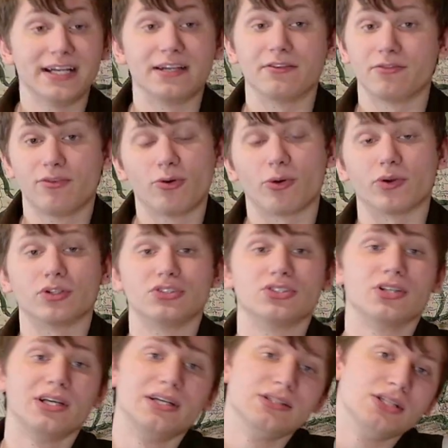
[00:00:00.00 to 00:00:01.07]
force.
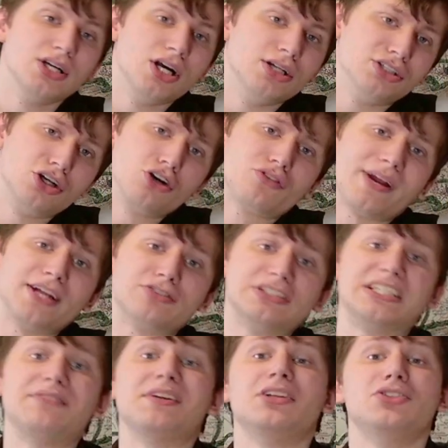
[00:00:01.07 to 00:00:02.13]
General Grant,
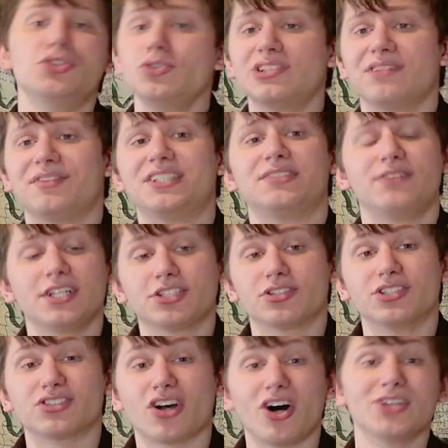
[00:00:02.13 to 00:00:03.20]
receiving news of his victory,
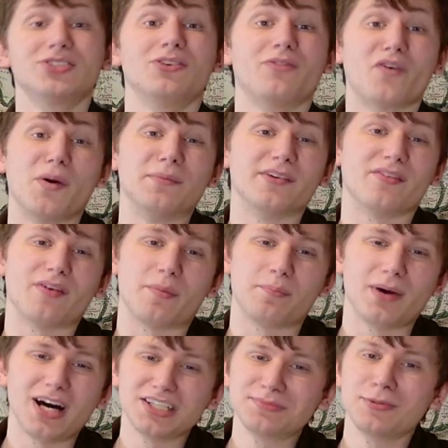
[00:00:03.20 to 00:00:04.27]
is also informed of a
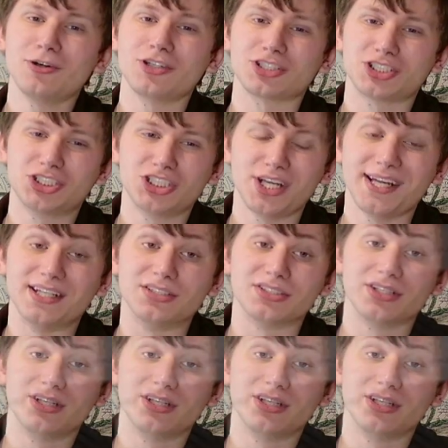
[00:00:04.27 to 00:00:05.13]
possible exchange.